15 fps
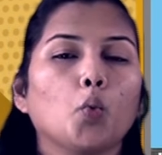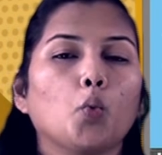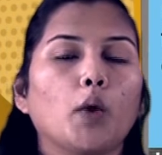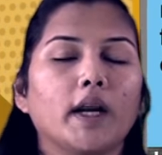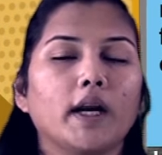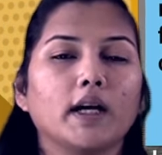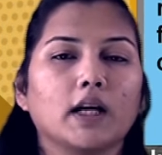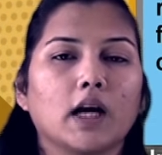
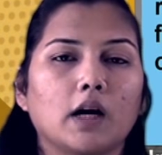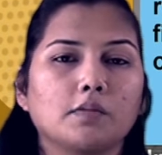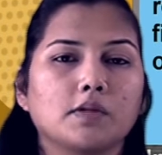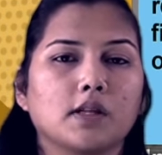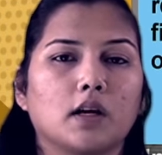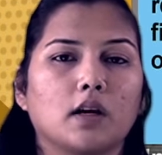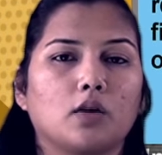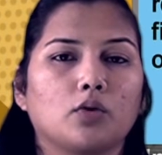When it
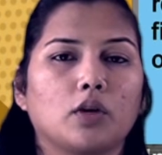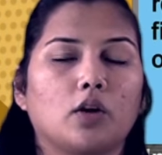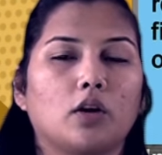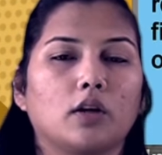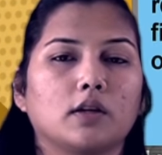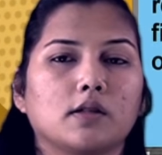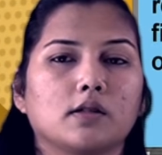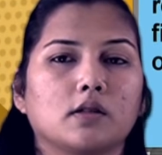comes out
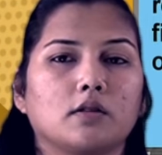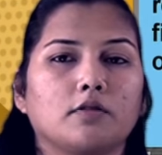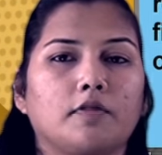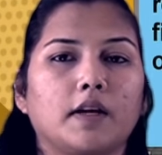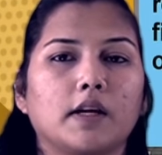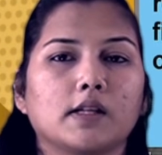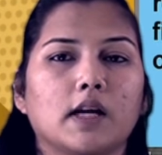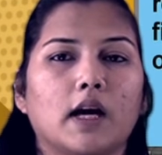on the
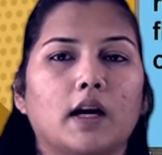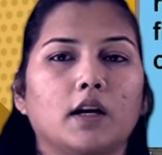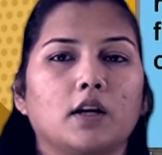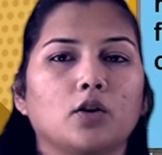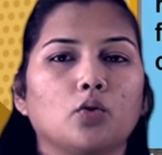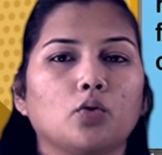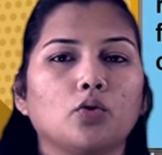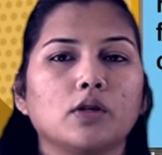surface and it
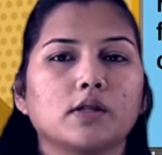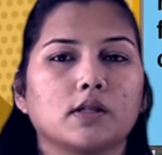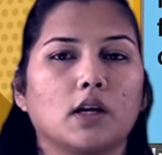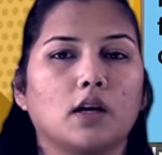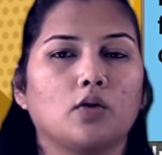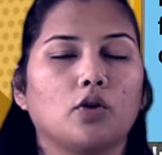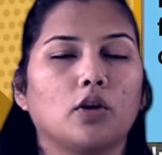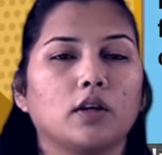cools
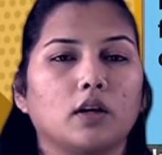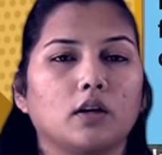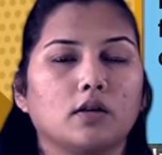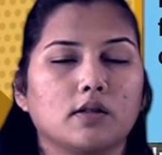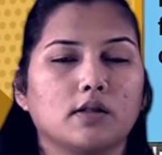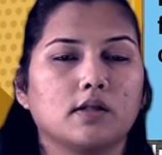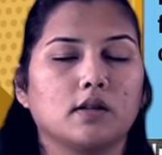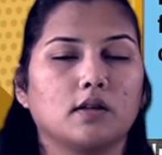down on the
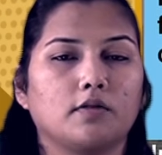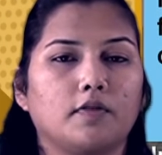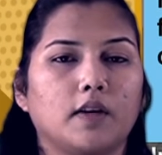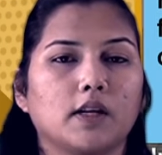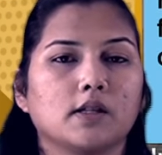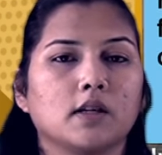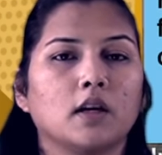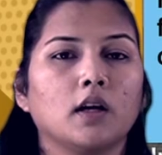Earth's
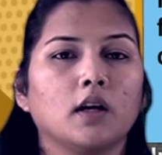surface,